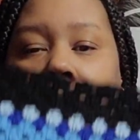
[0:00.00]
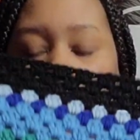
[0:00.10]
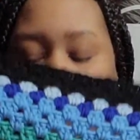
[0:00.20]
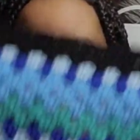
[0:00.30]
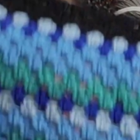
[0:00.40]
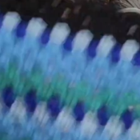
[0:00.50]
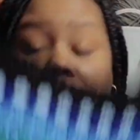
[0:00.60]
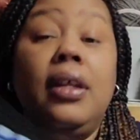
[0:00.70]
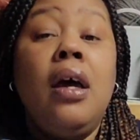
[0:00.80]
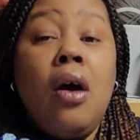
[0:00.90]

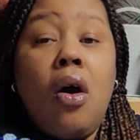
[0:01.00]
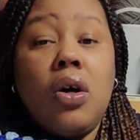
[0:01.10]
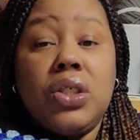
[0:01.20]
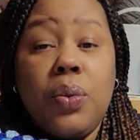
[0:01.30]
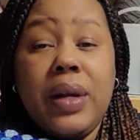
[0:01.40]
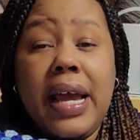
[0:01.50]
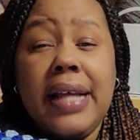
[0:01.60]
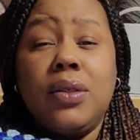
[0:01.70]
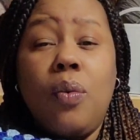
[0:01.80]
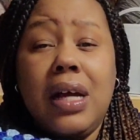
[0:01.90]
And also when I
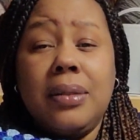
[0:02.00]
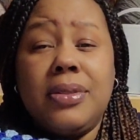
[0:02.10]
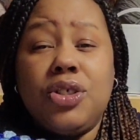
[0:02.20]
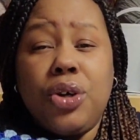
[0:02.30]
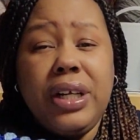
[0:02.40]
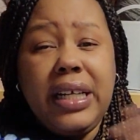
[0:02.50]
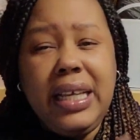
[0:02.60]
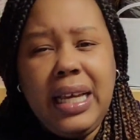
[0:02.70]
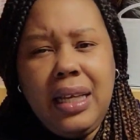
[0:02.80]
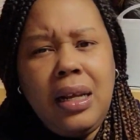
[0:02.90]
had to wind up starting
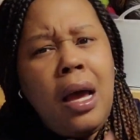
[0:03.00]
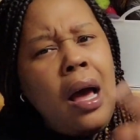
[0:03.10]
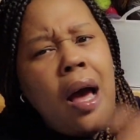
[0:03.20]
again,